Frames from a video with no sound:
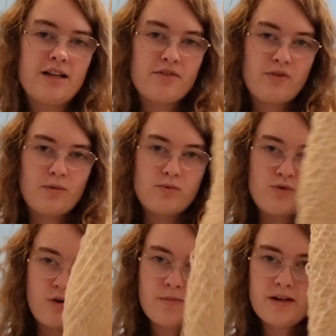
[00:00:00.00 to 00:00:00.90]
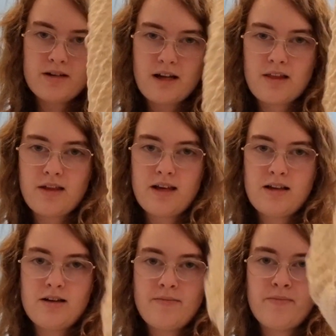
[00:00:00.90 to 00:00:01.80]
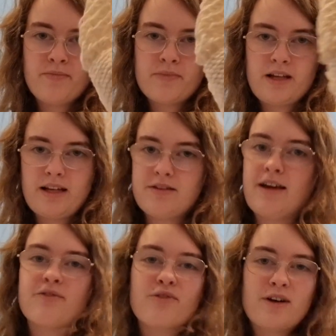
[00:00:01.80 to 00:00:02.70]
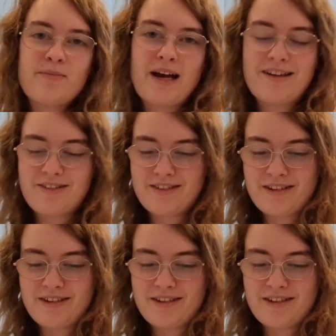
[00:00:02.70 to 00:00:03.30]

from German, I think. It is a free pattern